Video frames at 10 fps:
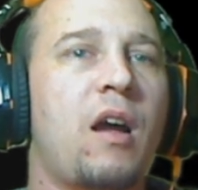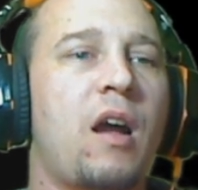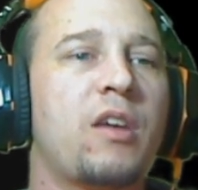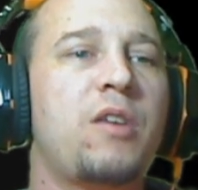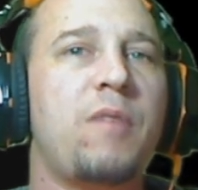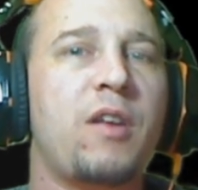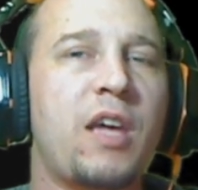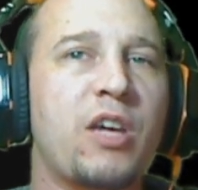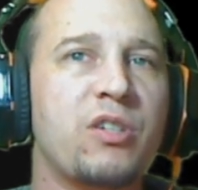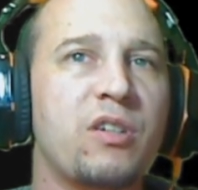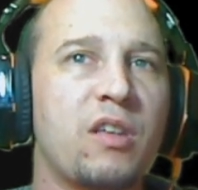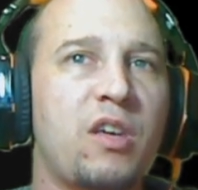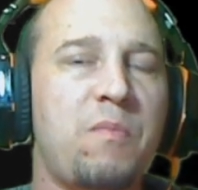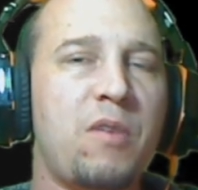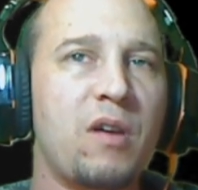Communication to the
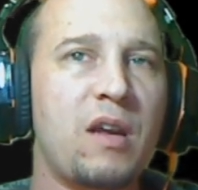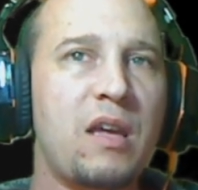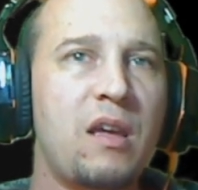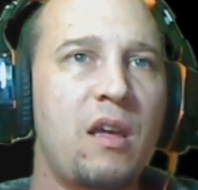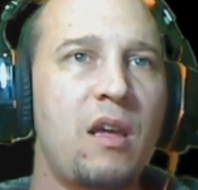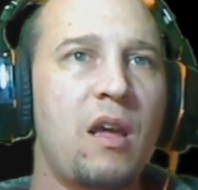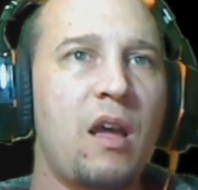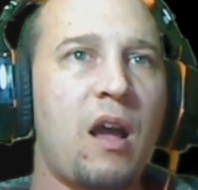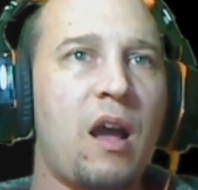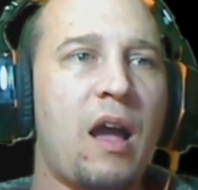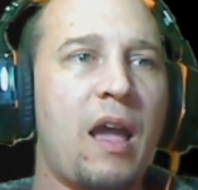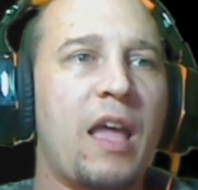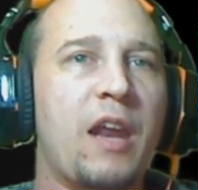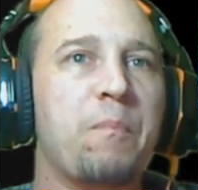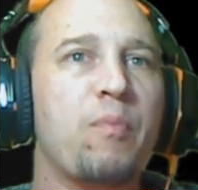community
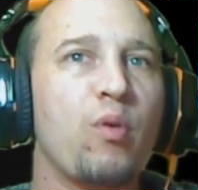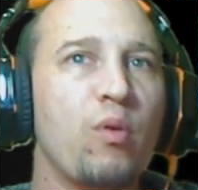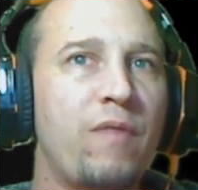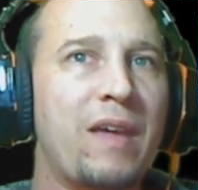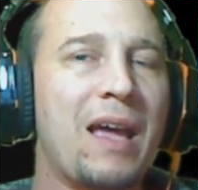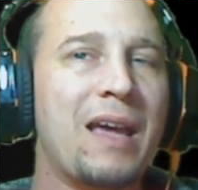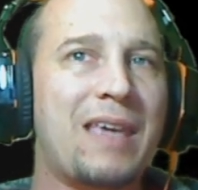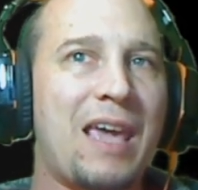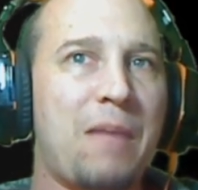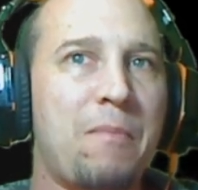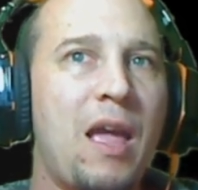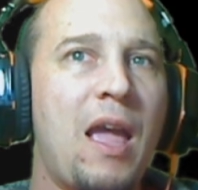and improving a game